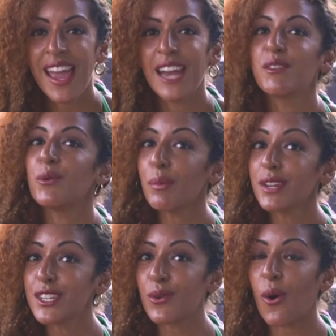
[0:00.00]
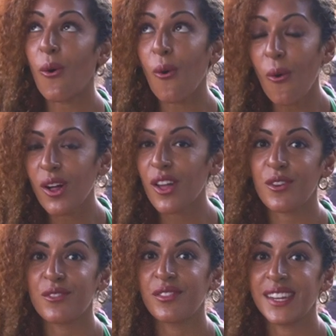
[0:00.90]
And if you want me to do a whole
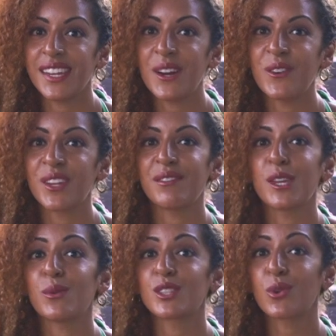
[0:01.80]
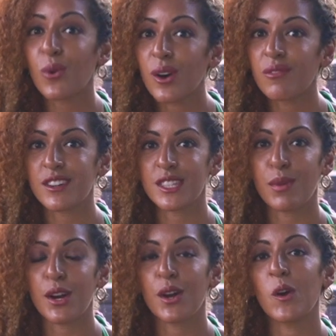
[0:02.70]
other video giving you a tour of our
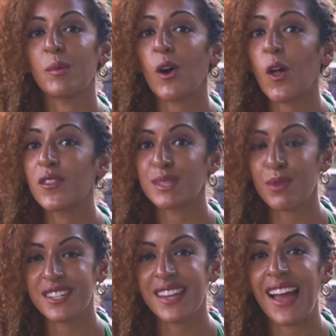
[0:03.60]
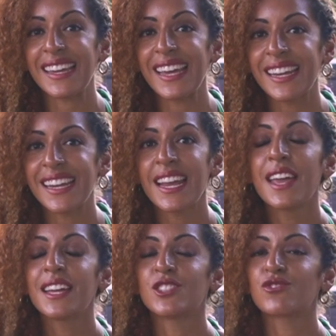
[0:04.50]
smart home and all the smart tech in it,
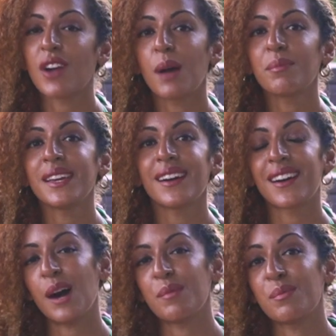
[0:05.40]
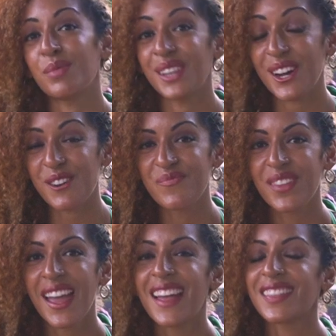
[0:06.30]
drop me a comment below.
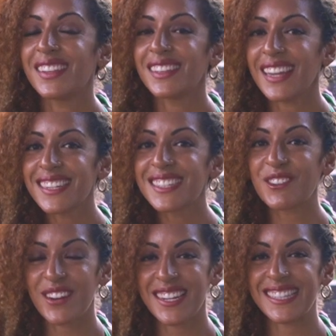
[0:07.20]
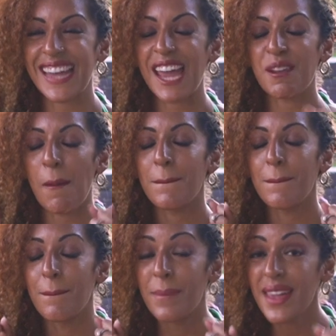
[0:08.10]
The latest, greatest, and
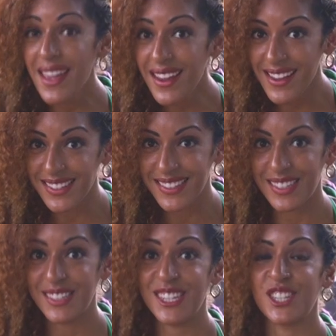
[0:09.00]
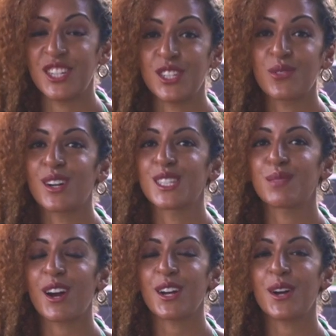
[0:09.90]
biggest addition to our smart